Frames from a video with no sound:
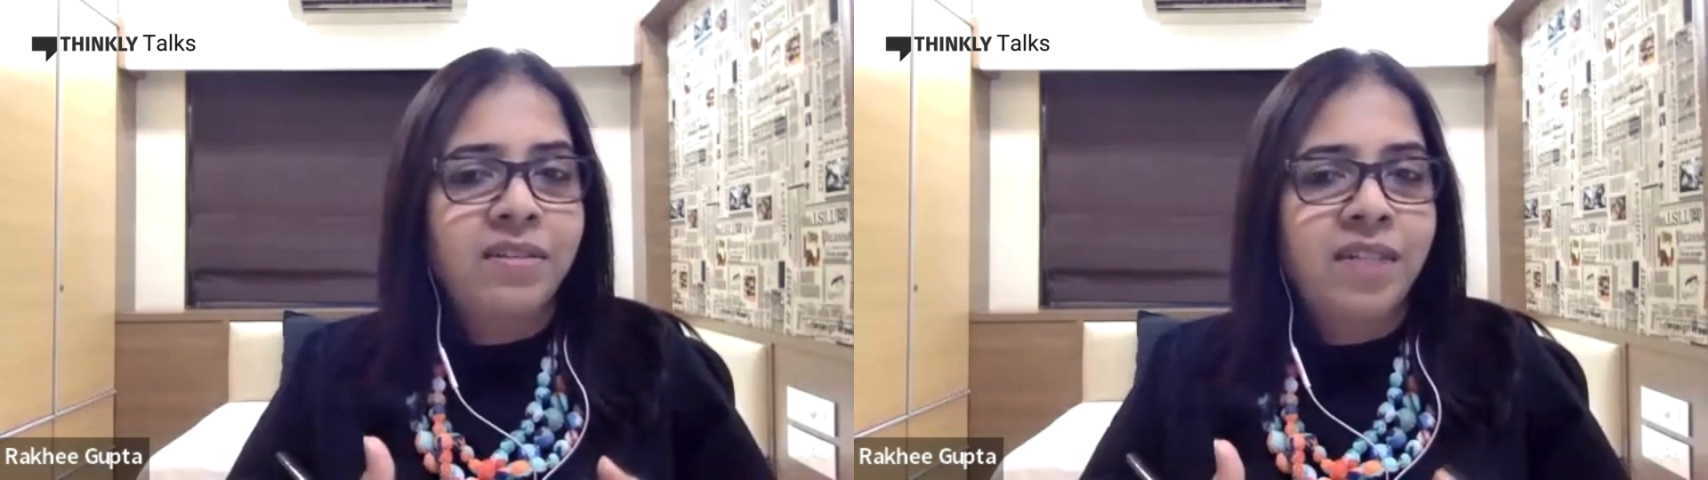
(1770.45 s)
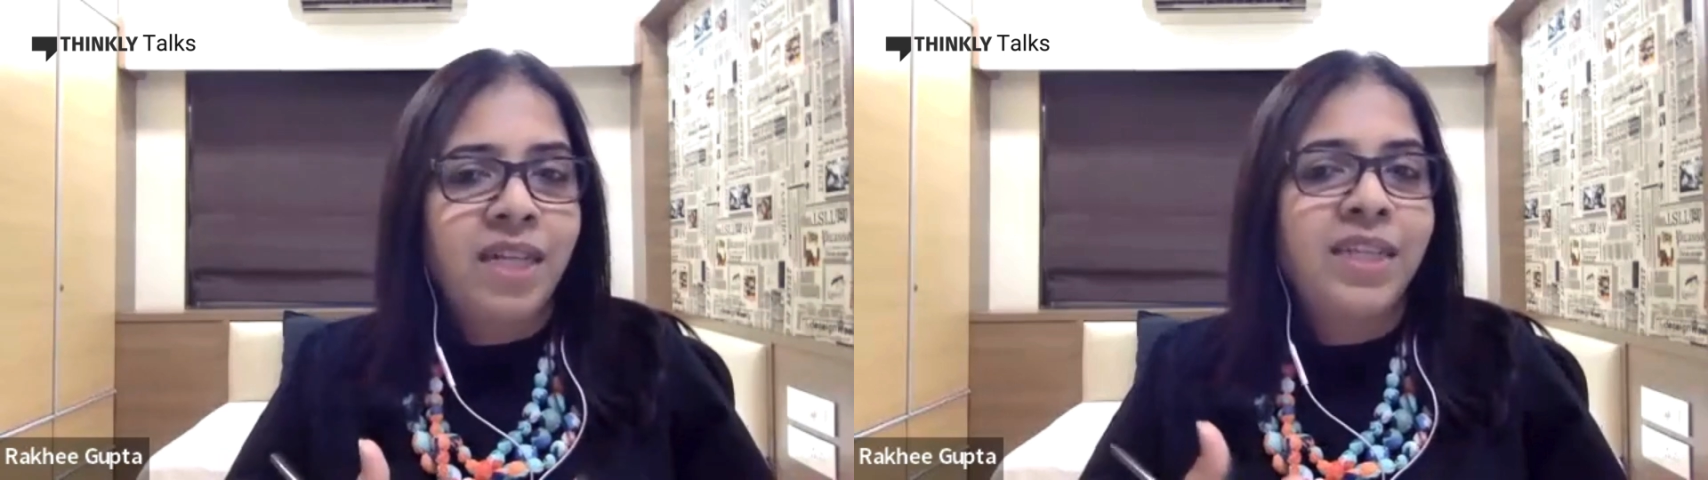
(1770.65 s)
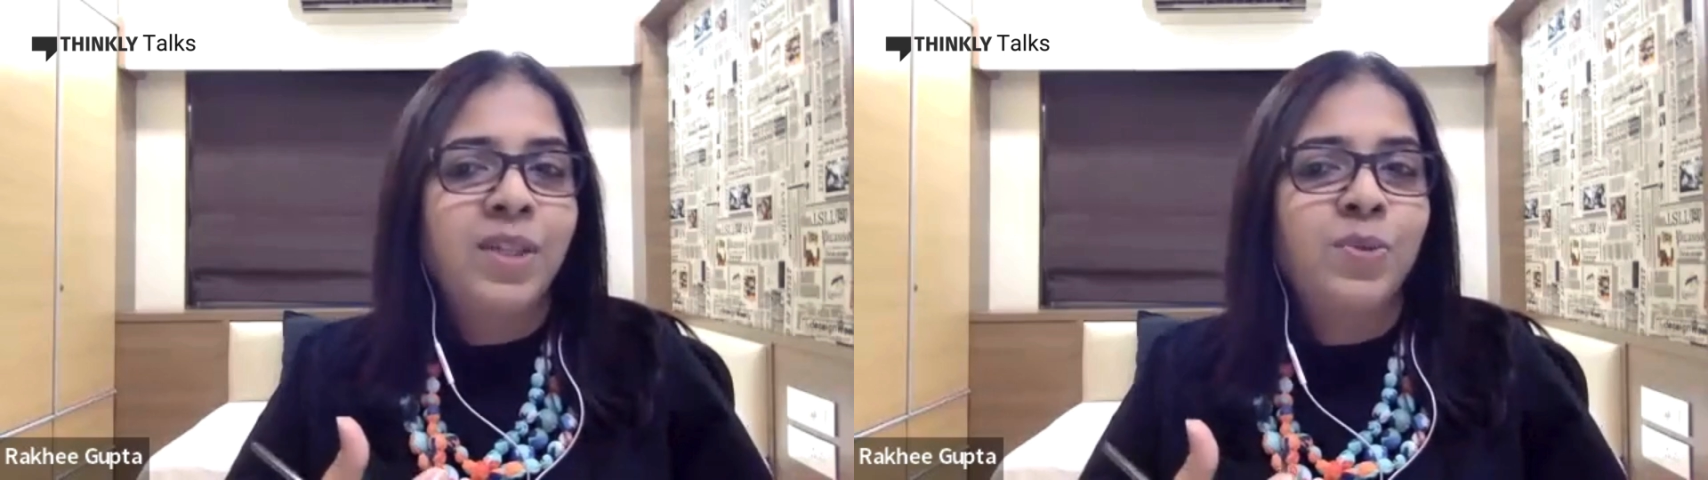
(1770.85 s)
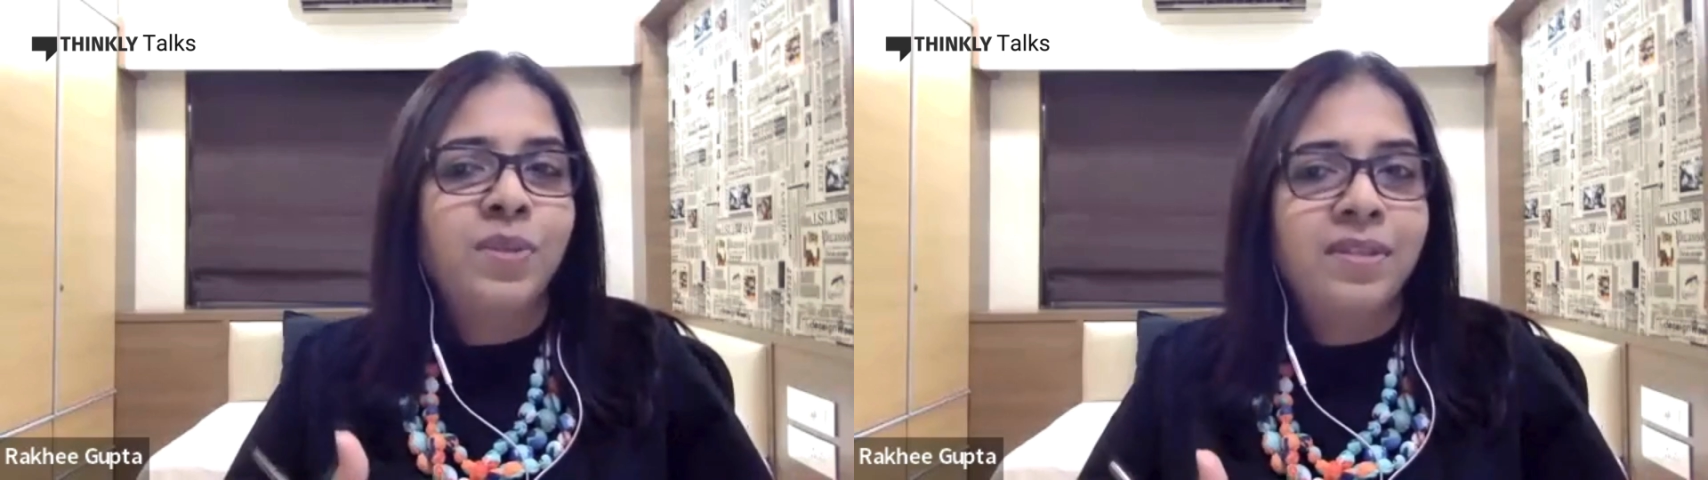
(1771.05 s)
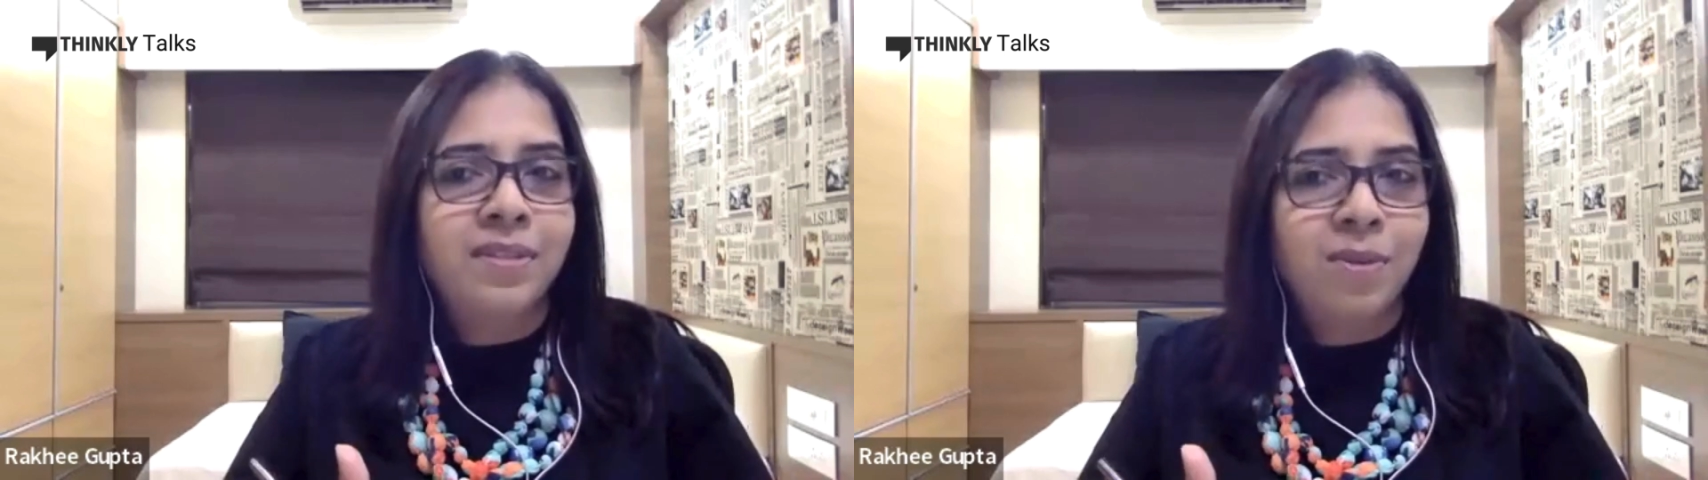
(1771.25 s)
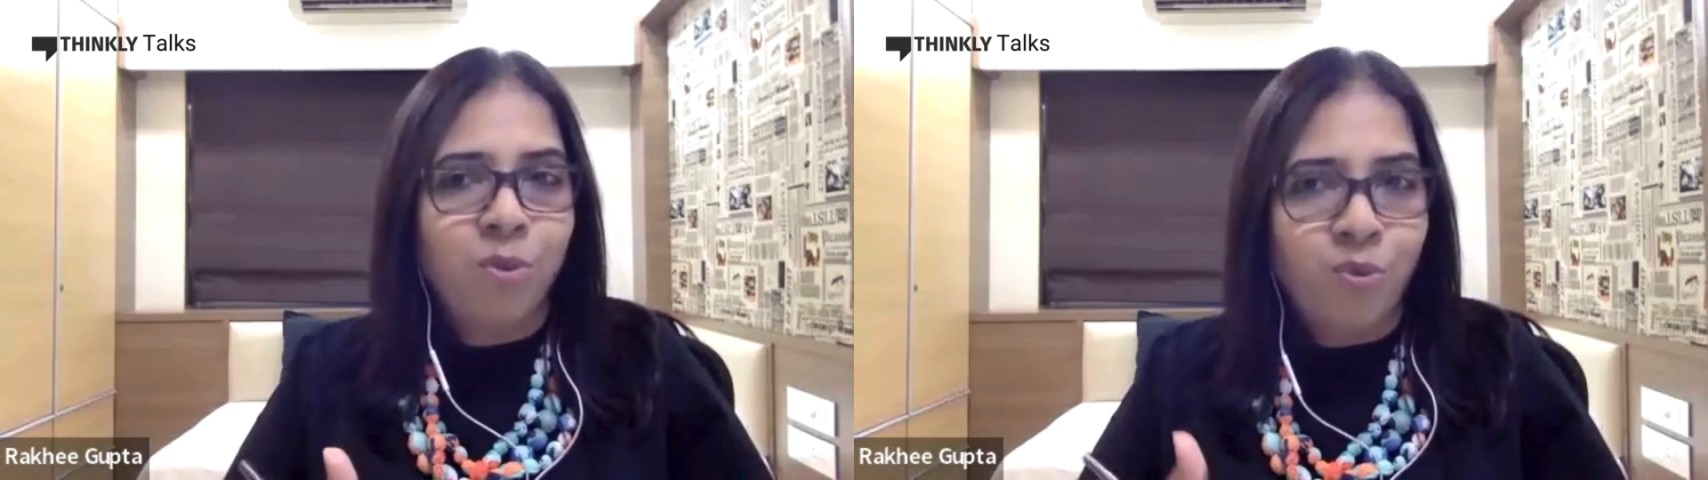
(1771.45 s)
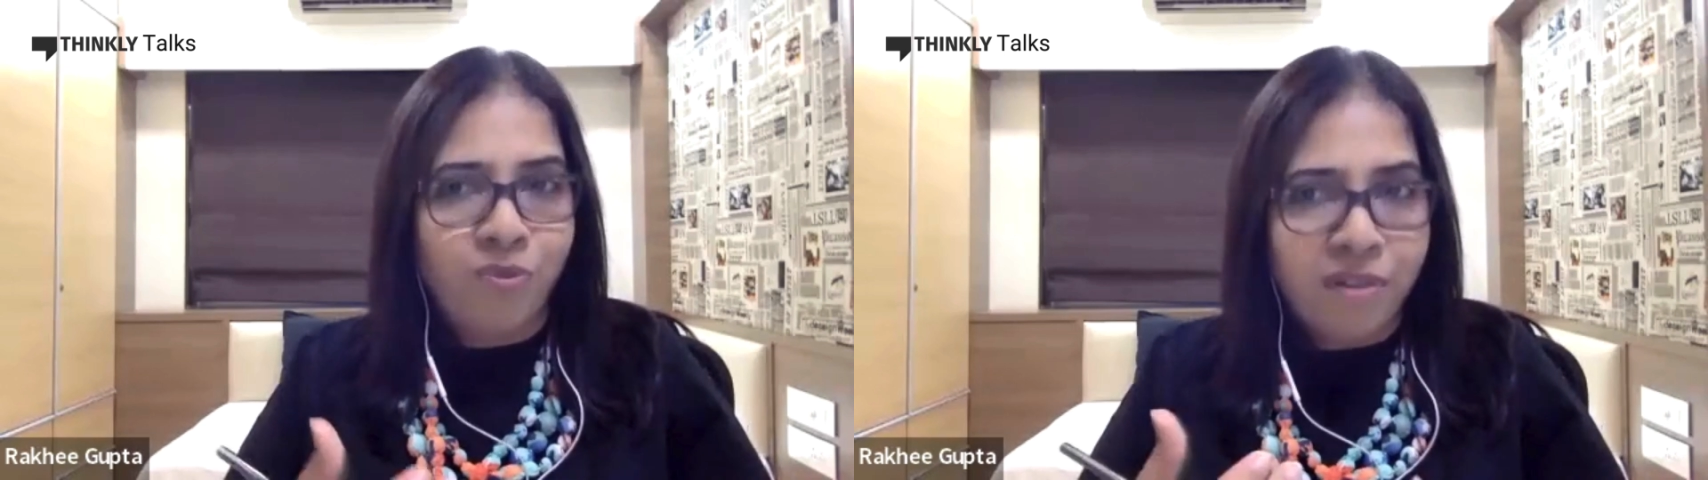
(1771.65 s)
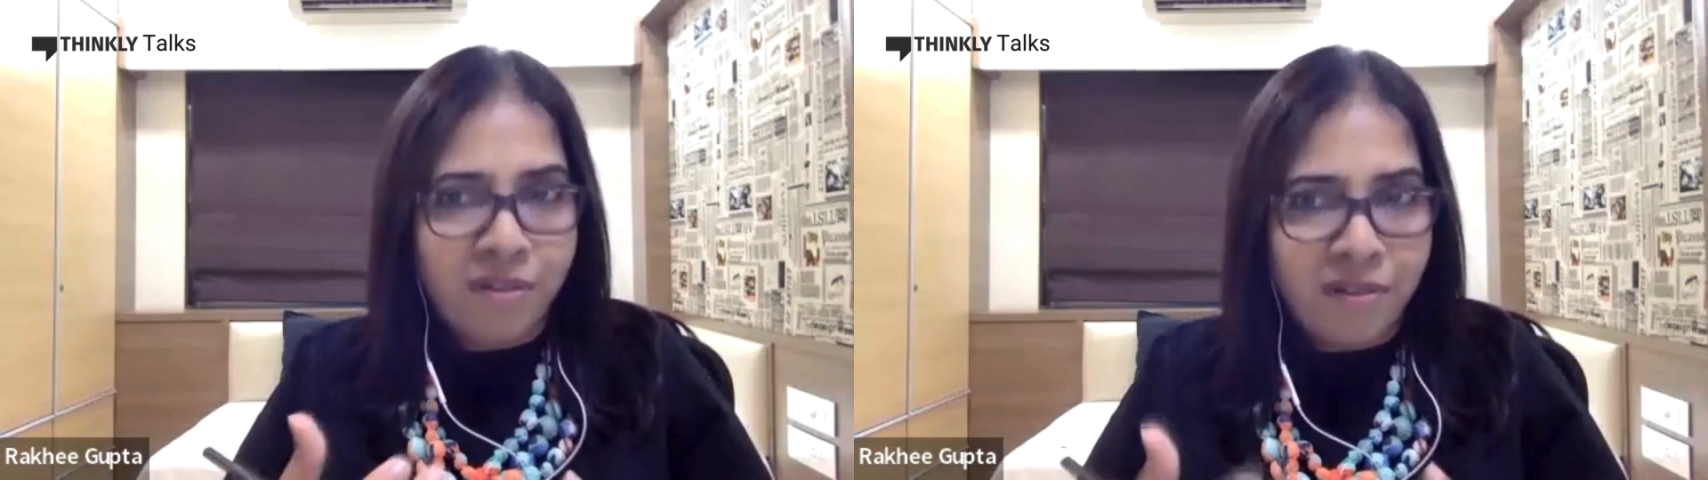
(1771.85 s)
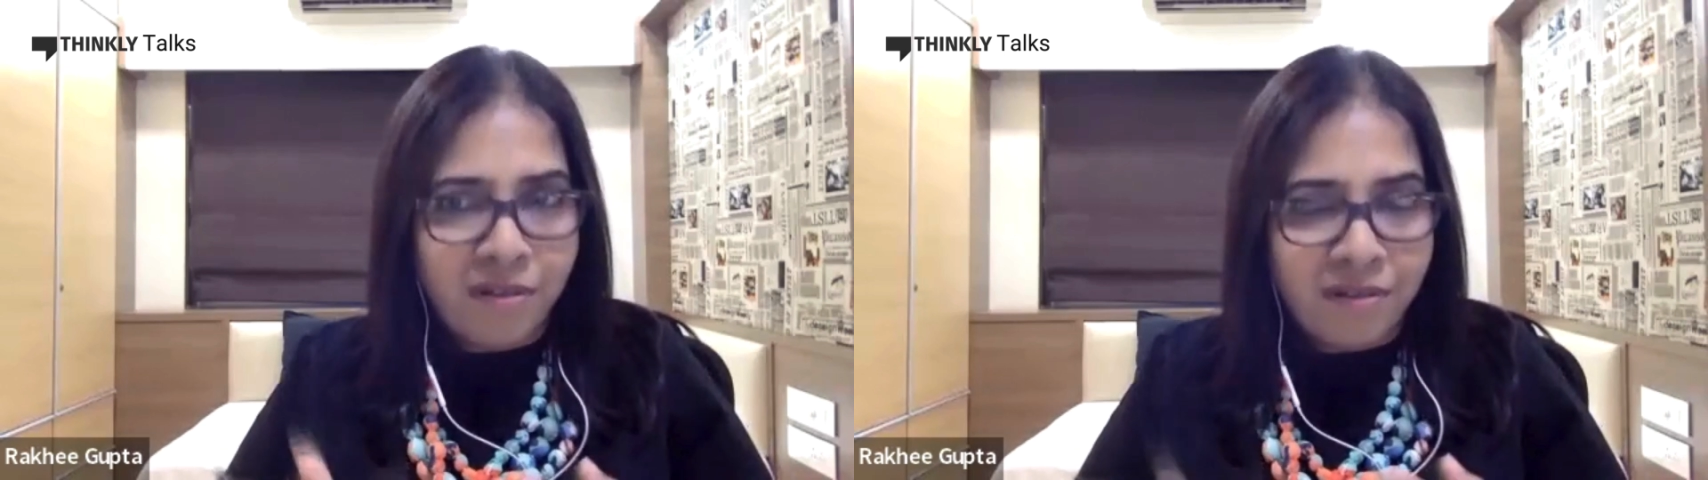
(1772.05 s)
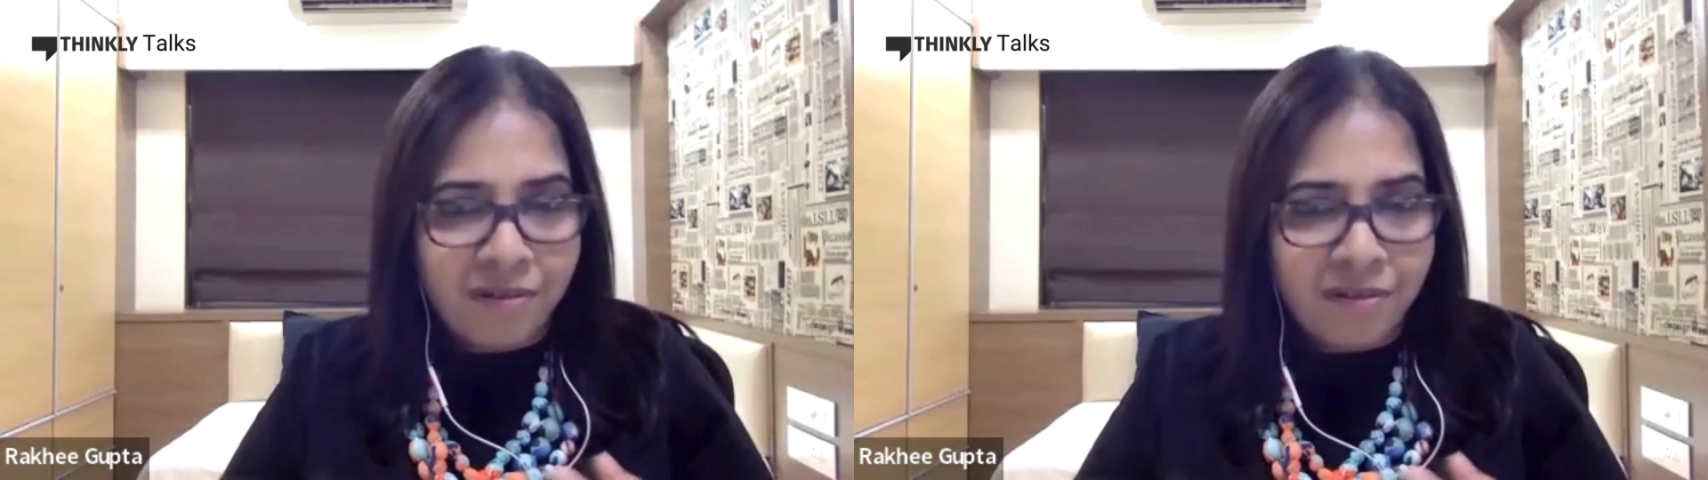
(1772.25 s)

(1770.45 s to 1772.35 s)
telling you this over,